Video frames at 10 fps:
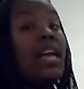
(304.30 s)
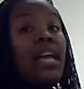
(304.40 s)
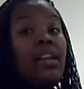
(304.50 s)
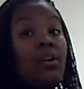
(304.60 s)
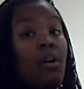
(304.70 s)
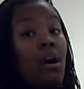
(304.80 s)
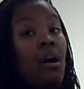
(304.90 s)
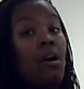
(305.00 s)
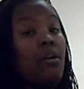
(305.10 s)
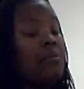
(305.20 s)
in her
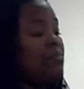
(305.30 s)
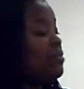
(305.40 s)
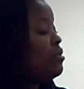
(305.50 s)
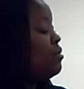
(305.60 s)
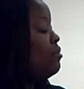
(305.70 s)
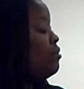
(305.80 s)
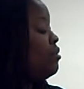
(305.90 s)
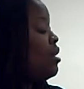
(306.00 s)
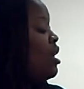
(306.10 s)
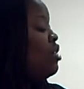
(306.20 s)
arms.
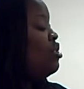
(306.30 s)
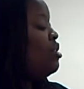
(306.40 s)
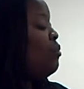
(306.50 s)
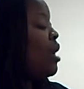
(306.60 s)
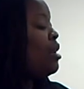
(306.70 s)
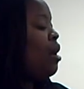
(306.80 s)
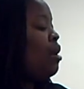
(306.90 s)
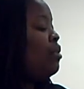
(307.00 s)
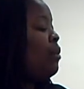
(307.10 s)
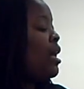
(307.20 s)
She ran
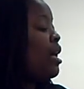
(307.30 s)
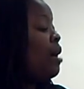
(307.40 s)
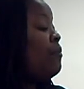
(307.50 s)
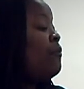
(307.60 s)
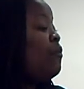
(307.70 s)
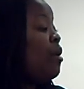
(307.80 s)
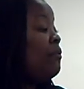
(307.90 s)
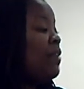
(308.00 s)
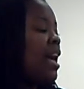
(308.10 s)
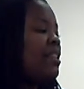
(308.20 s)
all the way up
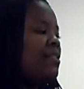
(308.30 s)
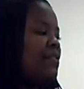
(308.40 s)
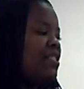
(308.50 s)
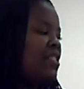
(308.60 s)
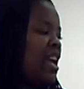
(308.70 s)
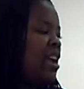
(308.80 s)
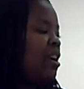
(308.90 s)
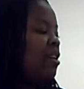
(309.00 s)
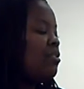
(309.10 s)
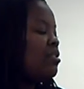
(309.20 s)
4 flights of
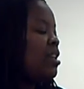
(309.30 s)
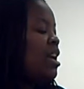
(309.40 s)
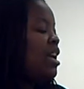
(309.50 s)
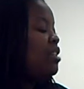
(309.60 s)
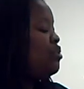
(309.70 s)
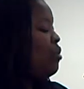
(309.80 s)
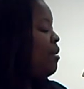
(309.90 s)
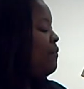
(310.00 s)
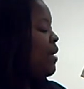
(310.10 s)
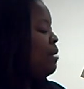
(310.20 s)
stairs into
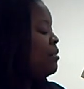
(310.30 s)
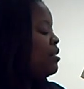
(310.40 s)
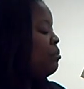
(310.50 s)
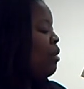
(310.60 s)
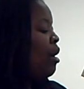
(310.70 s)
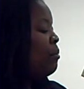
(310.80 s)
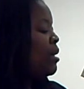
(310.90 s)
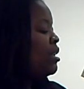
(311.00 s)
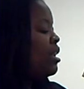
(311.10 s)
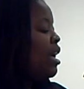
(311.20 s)
her family's
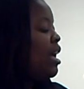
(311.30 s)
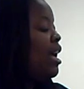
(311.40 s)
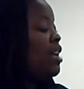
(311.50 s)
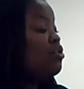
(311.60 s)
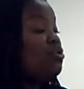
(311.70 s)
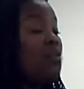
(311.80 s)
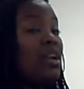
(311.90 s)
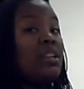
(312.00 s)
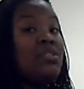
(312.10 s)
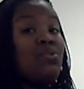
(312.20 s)
apartment and
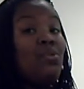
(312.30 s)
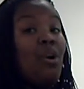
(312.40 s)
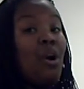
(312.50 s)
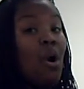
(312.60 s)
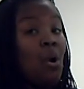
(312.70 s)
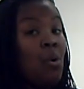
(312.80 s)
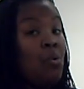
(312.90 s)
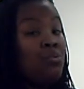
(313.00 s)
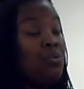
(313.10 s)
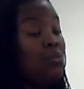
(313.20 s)
straight into her
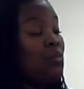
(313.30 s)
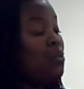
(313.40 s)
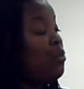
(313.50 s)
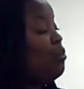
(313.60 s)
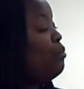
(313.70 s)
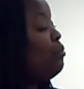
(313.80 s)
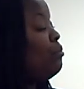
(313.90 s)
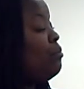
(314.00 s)
own room.